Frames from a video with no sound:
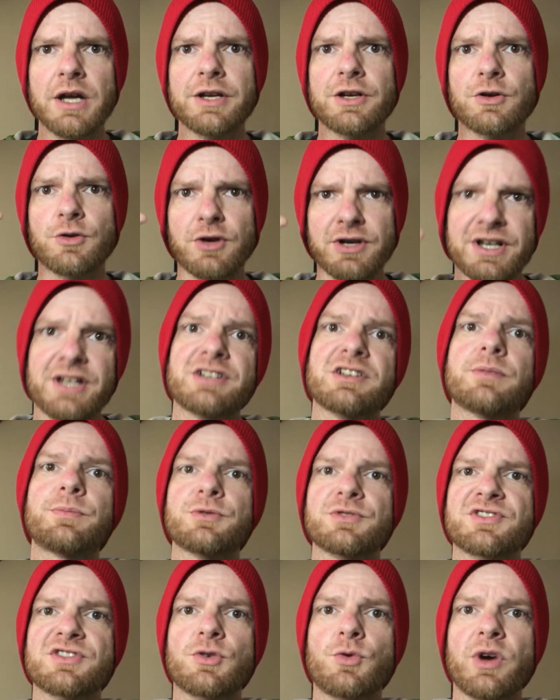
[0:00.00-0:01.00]
You're going to end
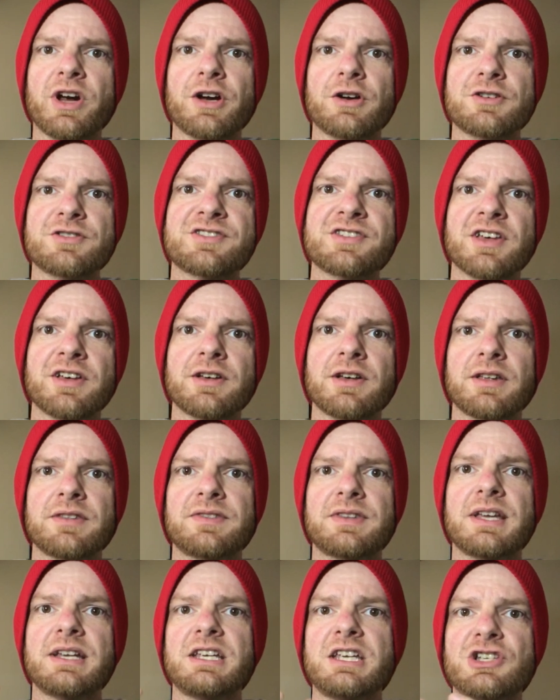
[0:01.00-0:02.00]
up with squares
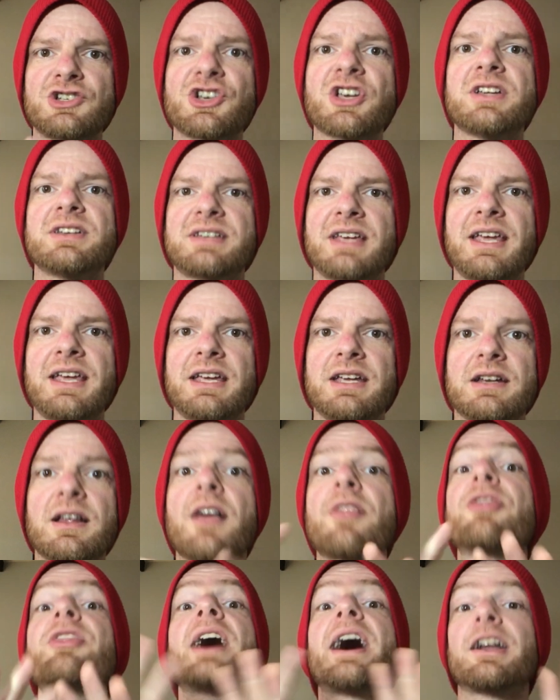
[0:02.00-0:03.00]
that each contain
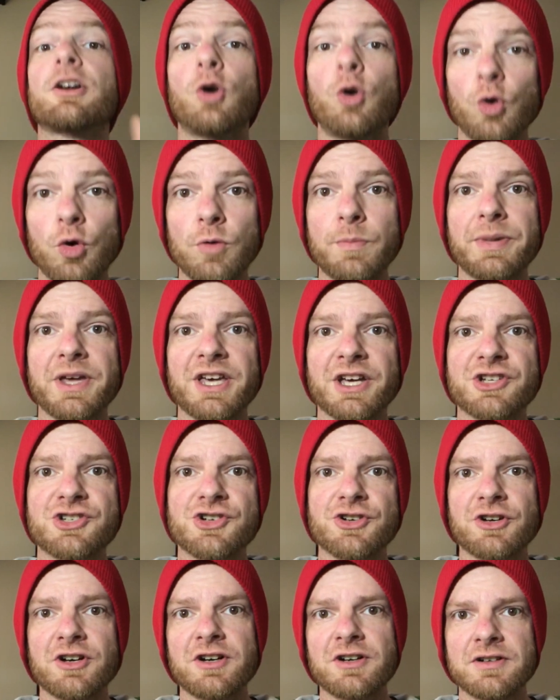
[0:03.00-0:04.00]
that whole
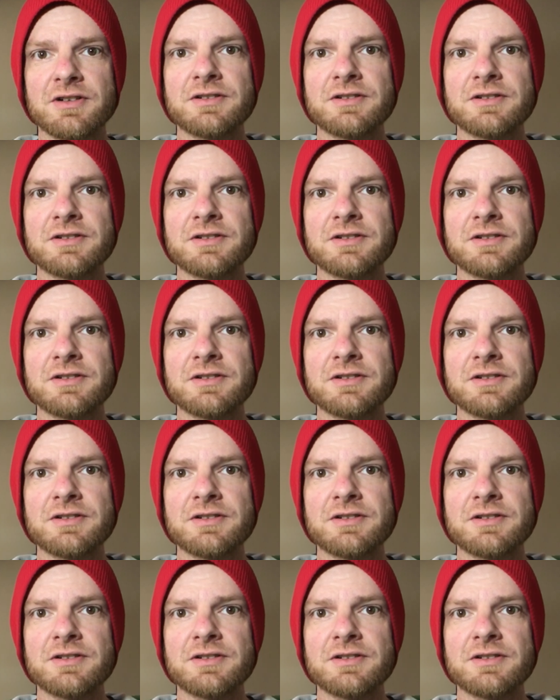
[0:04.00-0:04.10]
picture.